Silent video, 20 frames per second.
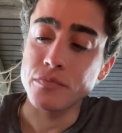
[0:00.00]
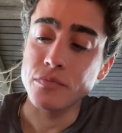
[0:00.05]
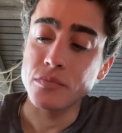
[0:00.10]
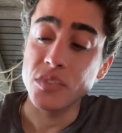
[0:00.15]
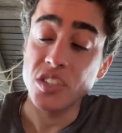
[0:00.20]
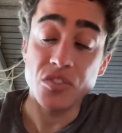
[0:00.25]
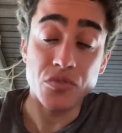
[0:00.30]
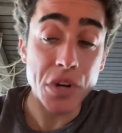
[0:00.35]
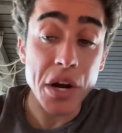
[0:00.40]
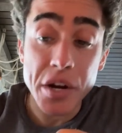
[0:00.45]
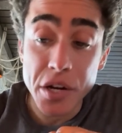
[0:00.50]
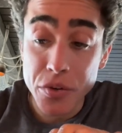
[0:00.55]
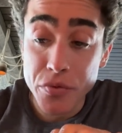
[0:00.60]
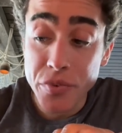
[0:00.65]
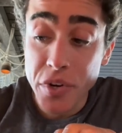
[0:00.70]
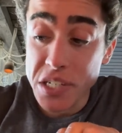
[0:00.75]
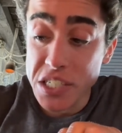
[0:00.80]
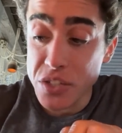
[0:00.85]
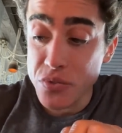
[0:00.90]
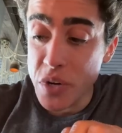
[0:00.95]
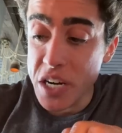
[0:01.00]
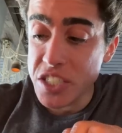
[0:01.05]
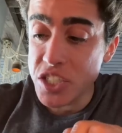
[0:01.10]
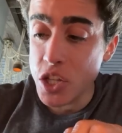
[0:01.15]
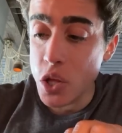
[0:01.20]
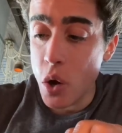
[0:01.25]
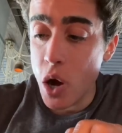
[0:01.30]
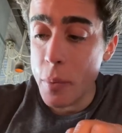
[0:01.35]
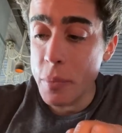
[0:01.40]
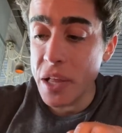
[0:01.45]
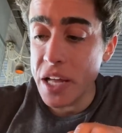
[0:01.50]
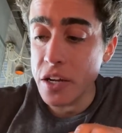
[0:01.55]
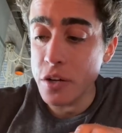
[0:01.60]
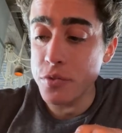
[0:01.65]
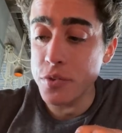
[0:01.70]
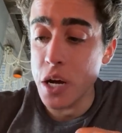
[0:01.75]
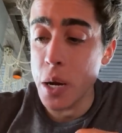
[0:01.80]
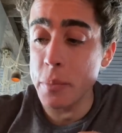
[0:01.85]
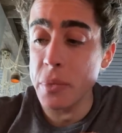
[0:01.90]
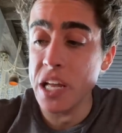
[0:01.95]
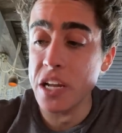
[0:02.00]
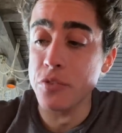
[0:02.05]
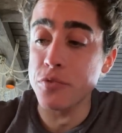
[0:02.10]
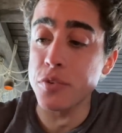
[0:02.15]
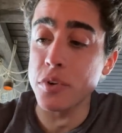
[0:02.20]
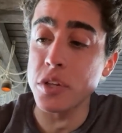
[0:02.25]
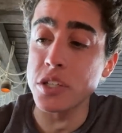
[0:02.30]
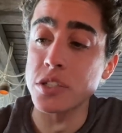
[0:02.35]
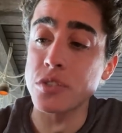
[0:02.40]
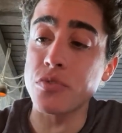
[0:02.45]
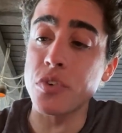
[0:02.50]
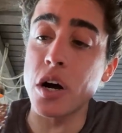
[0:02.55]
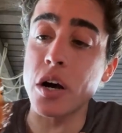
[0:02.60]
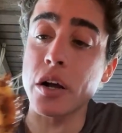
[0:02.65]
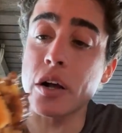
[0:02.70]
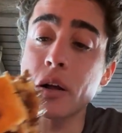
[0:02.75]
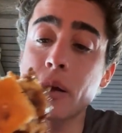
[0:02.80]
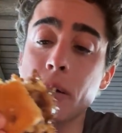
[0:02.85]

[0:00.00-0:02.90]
It's very, very rich though. I'm like full as fuck.